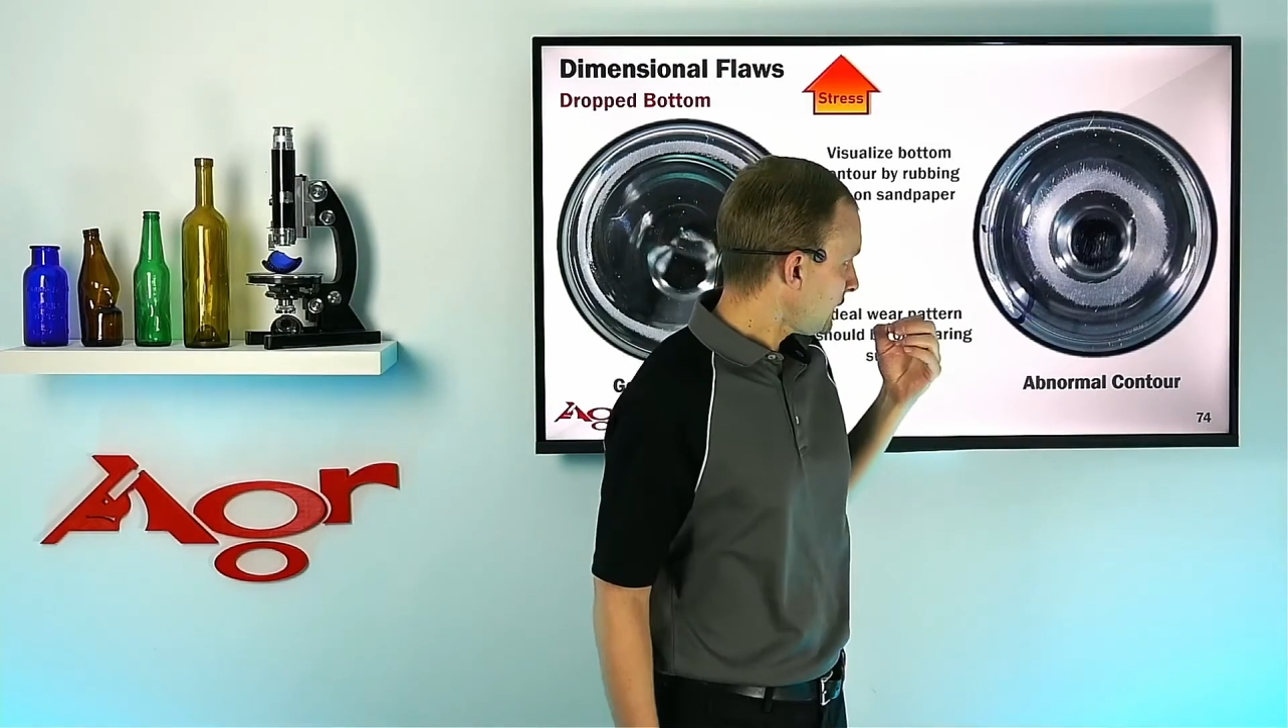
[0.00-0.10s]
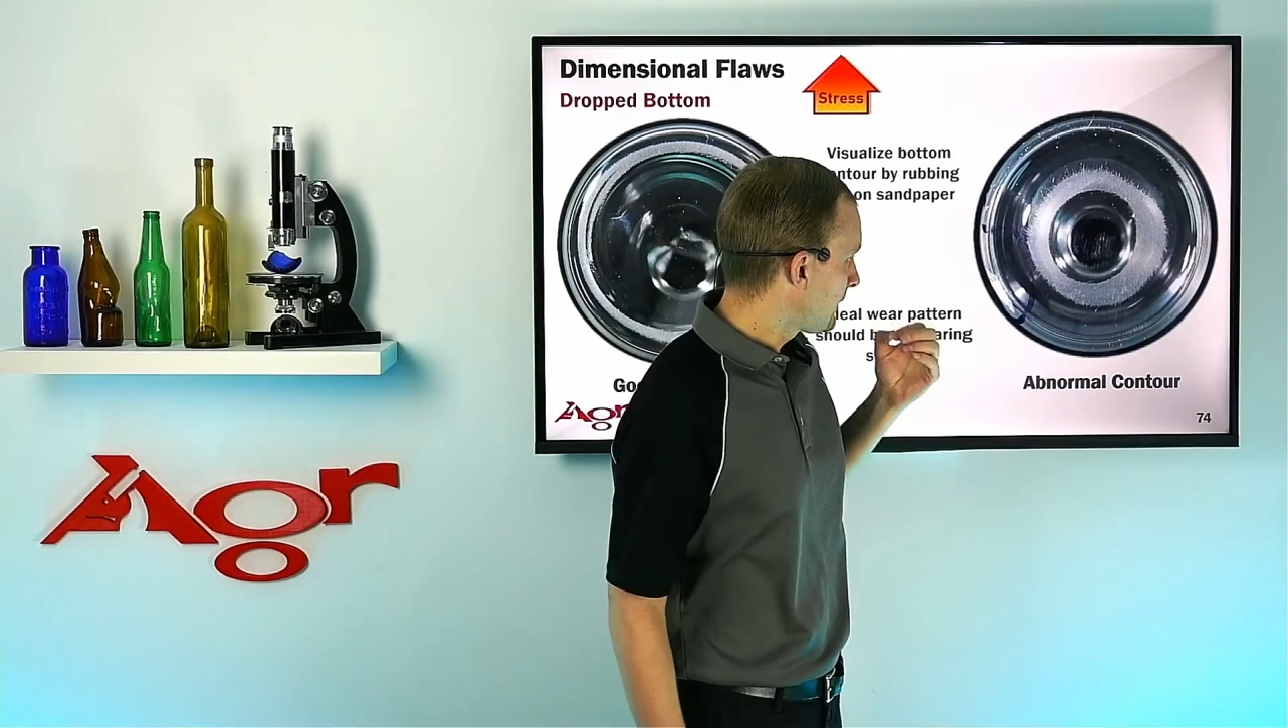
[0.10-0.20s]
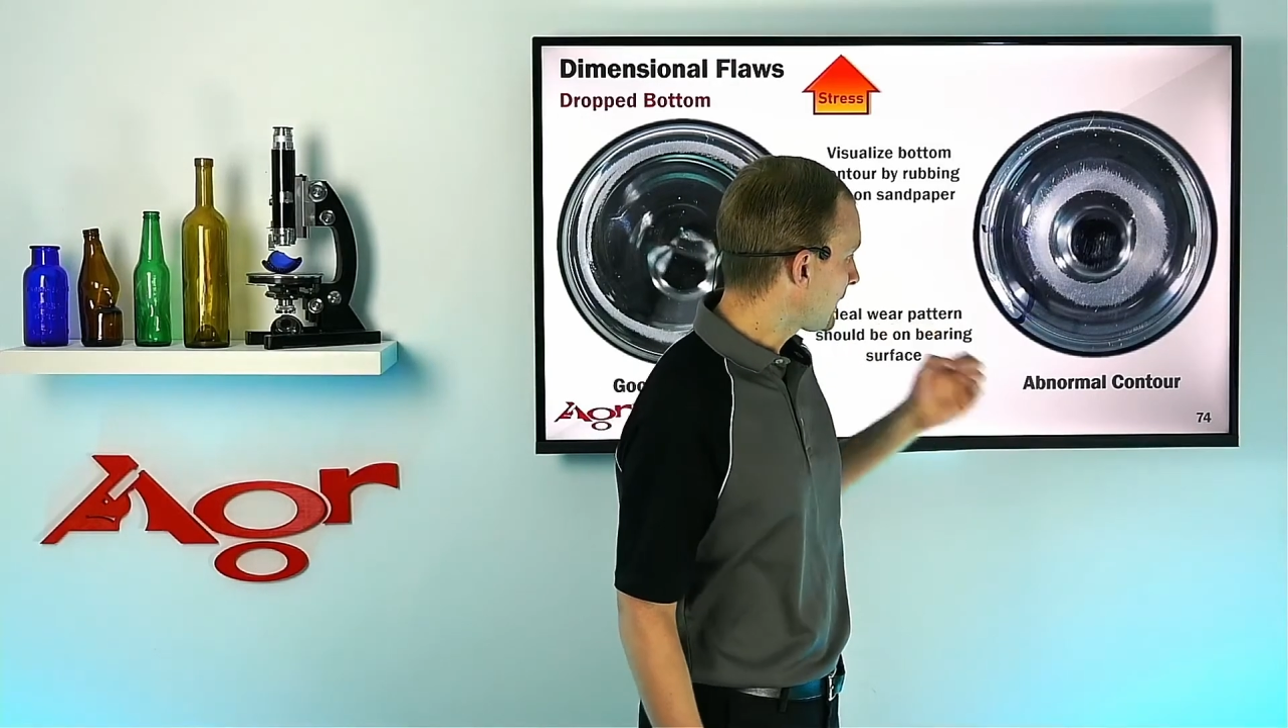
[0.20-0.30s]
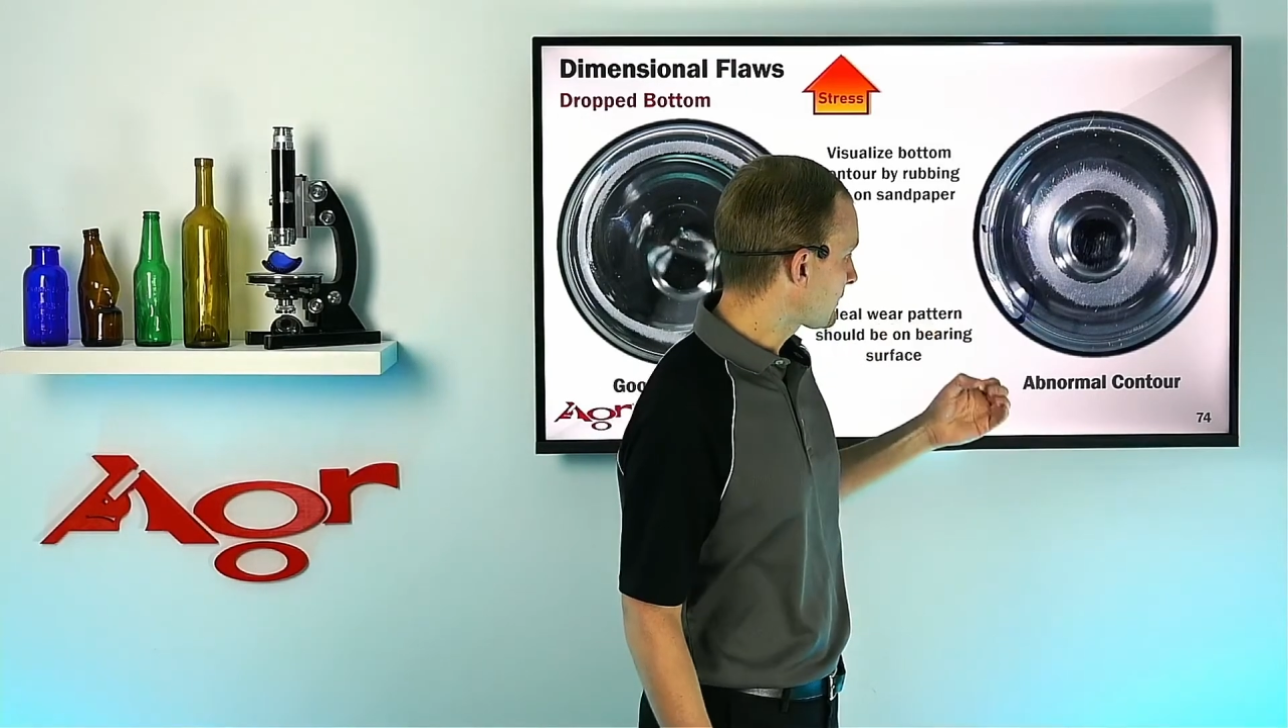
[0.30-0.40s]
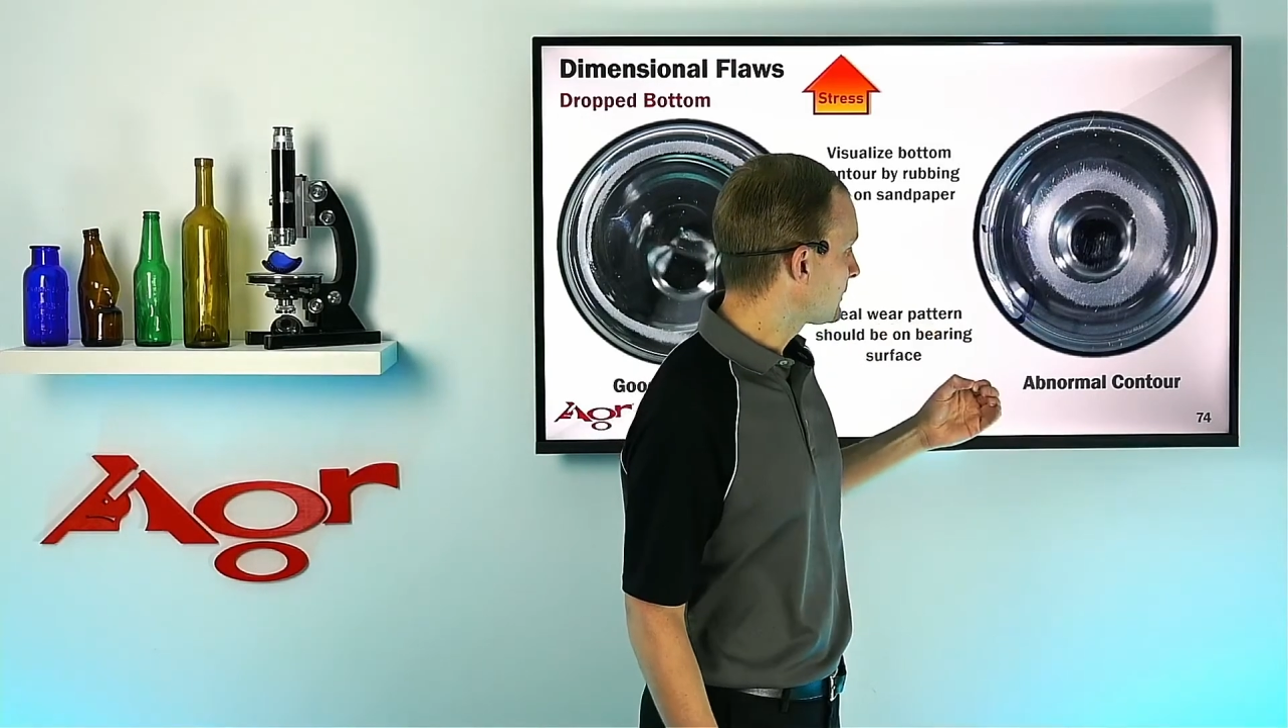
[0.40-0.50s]

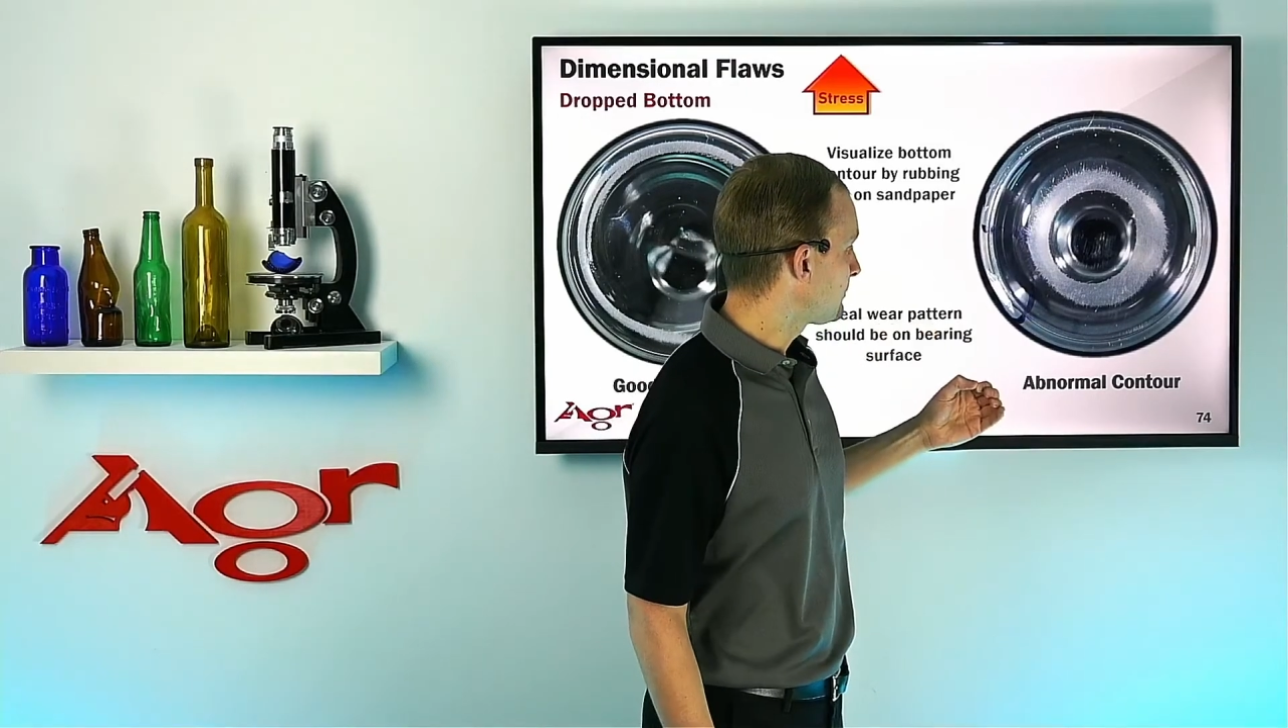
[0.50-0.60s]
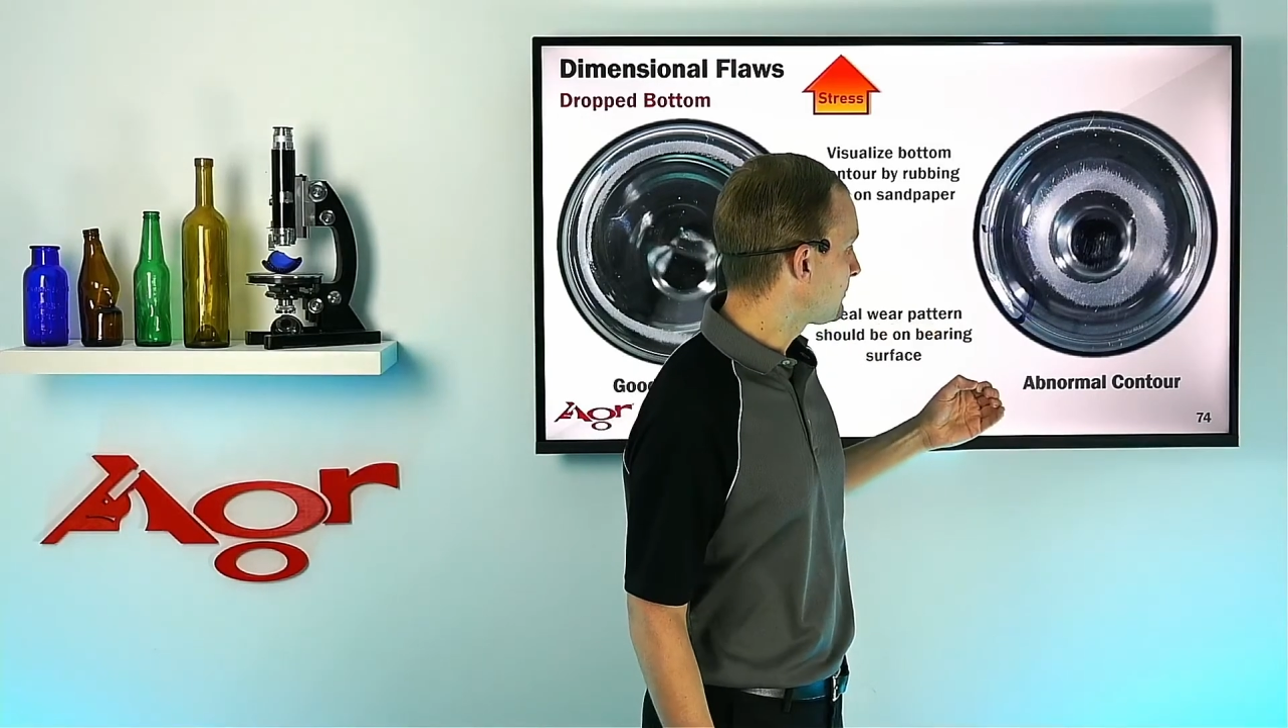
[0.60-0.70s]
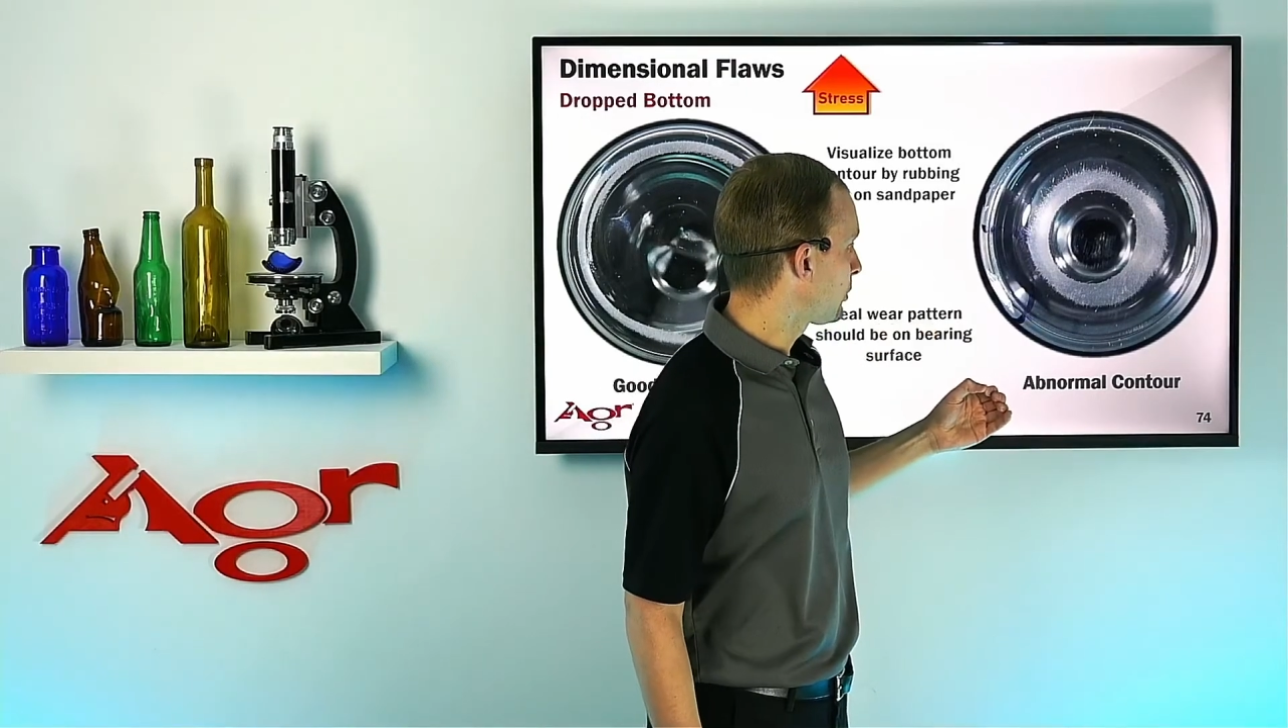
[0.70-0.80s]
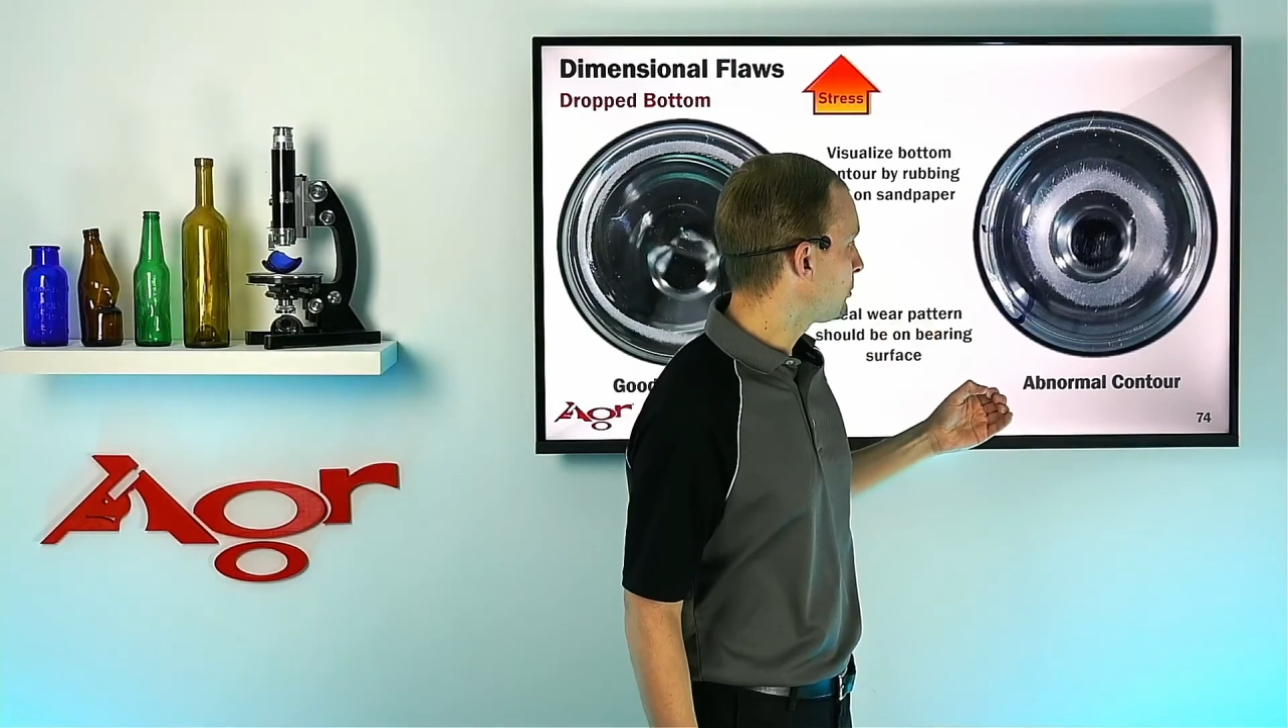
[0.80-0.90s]
That's an abnormal